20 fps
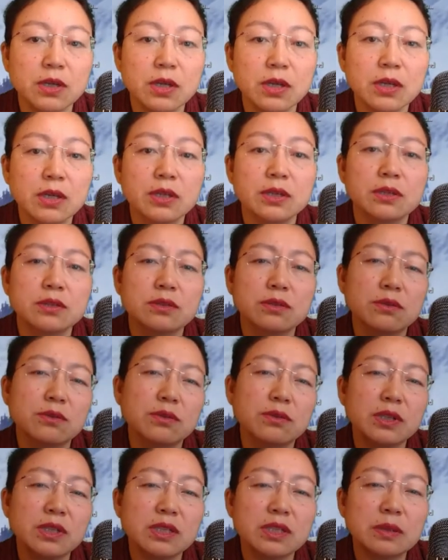So
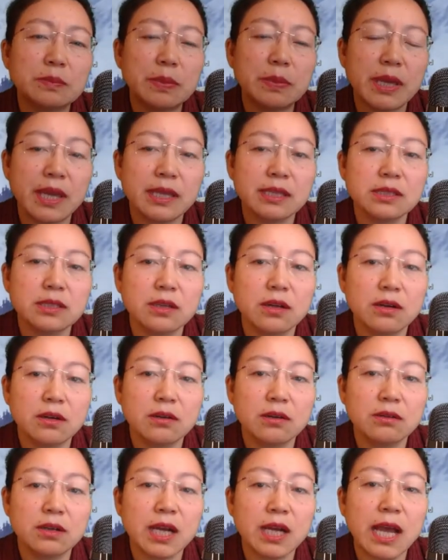it depends
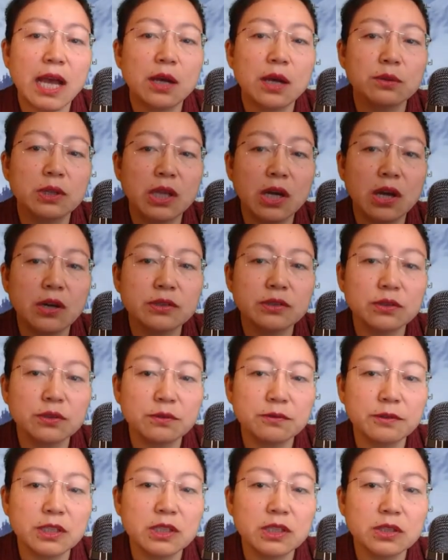on how long your
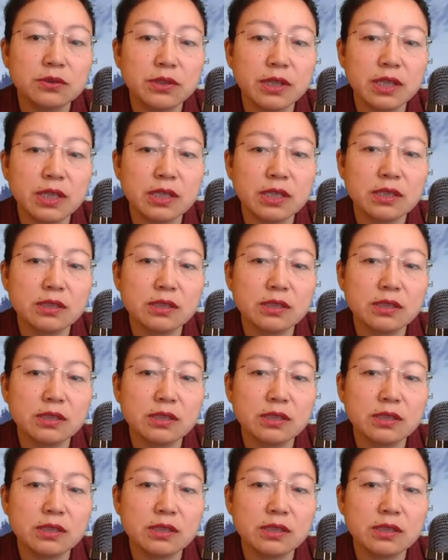video is.